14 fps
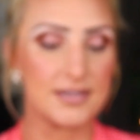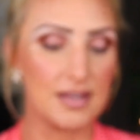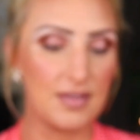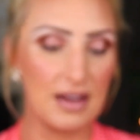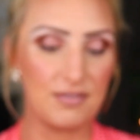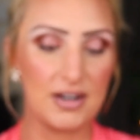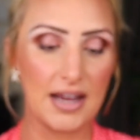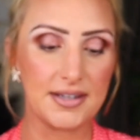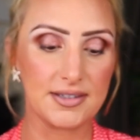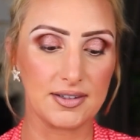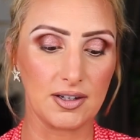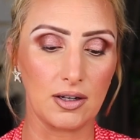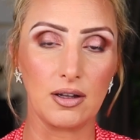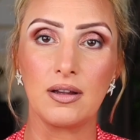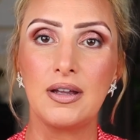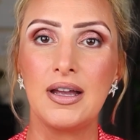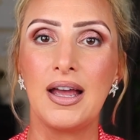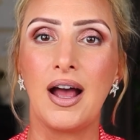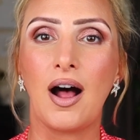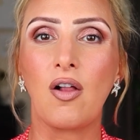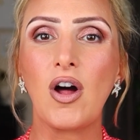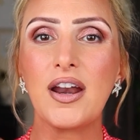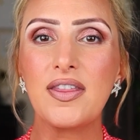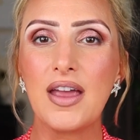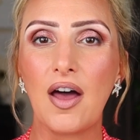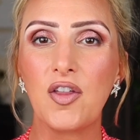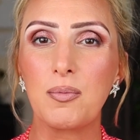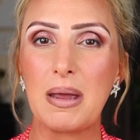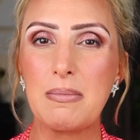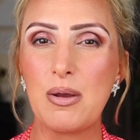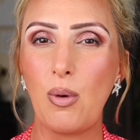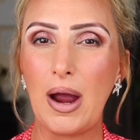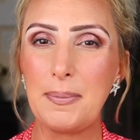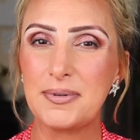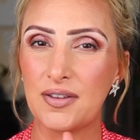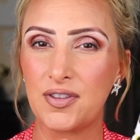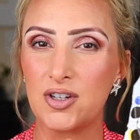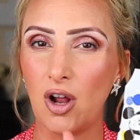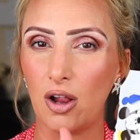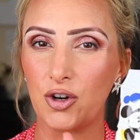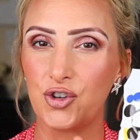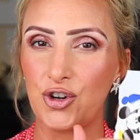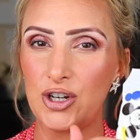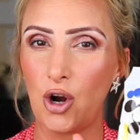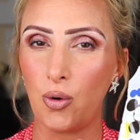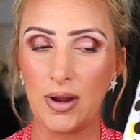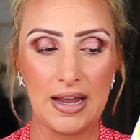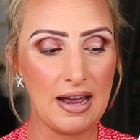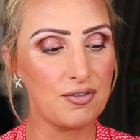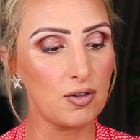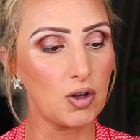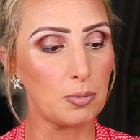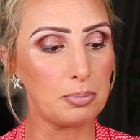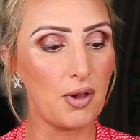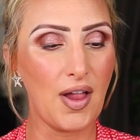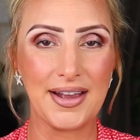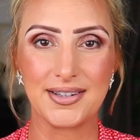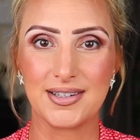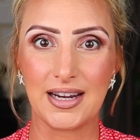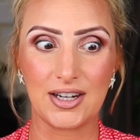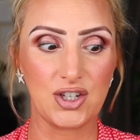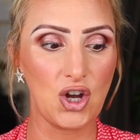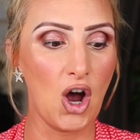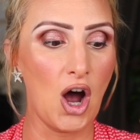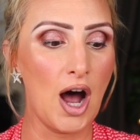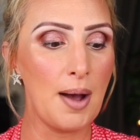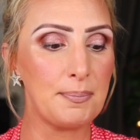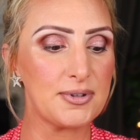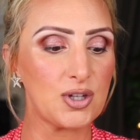said, they have a nice little, a lot of the other baby wipes at the Dollar Tree don't have the little plastic top,